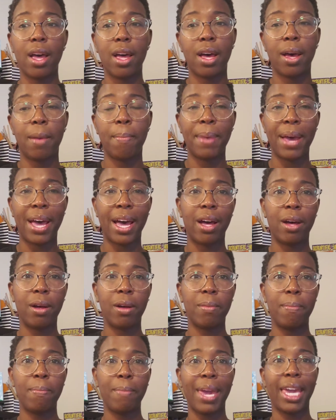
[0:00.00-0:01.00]

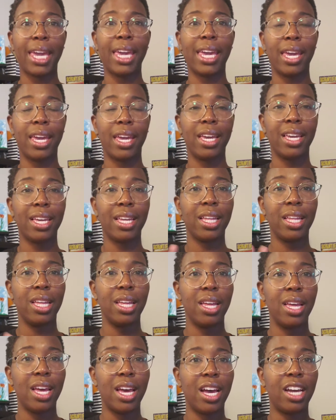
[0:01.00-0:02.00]
about making
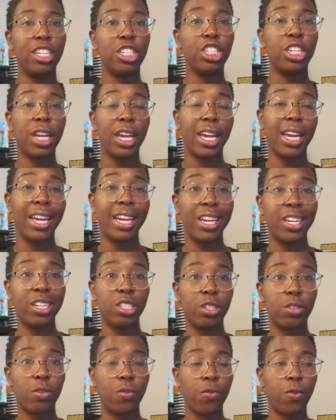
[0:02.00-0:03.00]
a
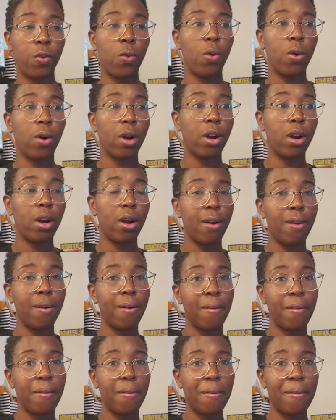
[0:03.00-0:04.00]
change for
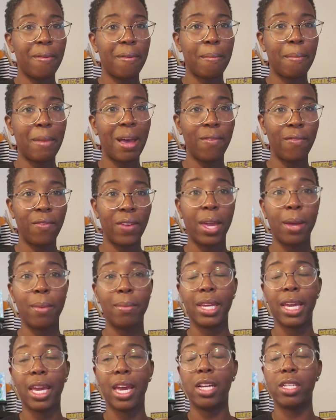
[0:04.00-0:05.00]
my
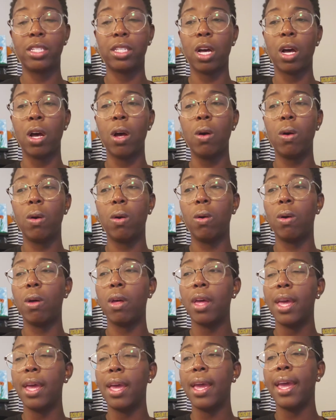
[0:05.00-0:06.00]
family as a whole.
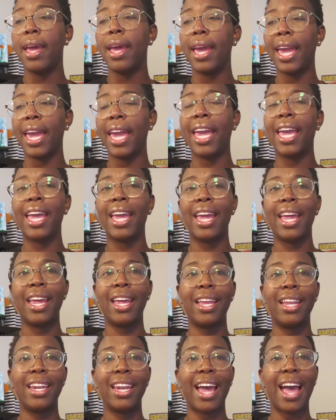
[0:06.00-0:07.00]

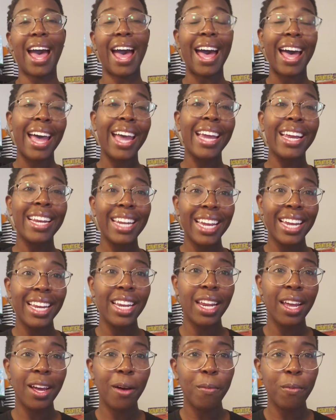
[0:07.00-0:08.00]
And I
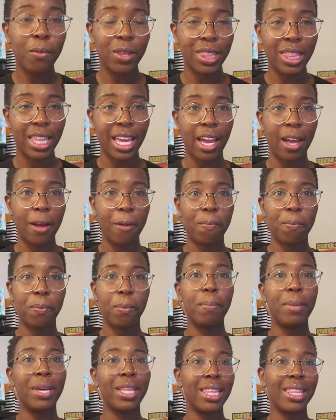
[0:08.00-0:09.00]
needed help with that.
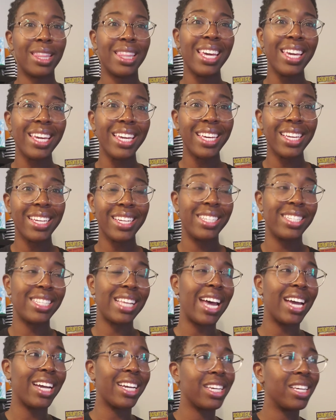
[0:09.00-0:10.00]
But the thing is,
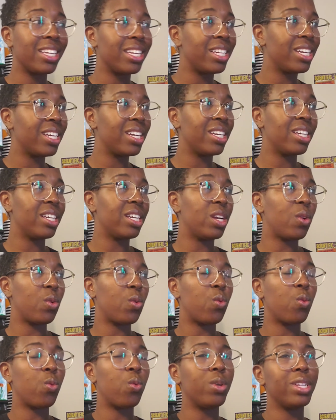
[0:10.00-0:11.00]
I couldn't
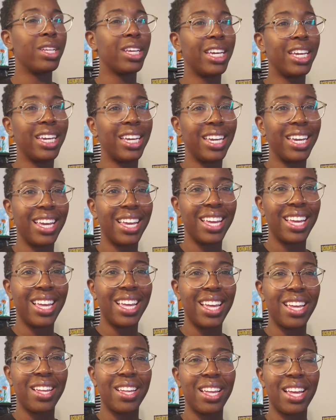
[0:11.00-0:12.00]
really,
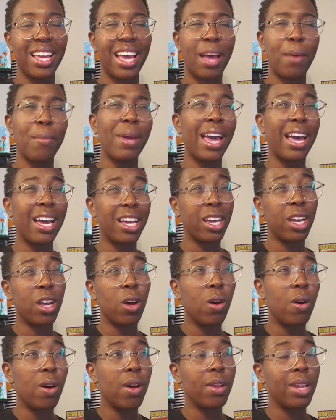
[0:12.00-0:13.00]
I could
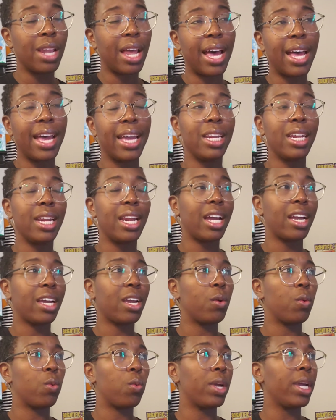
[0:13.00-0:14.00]
go online and I
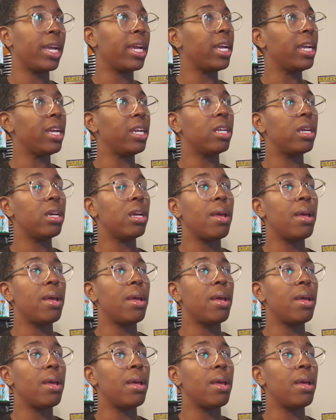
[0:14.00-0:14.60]
could read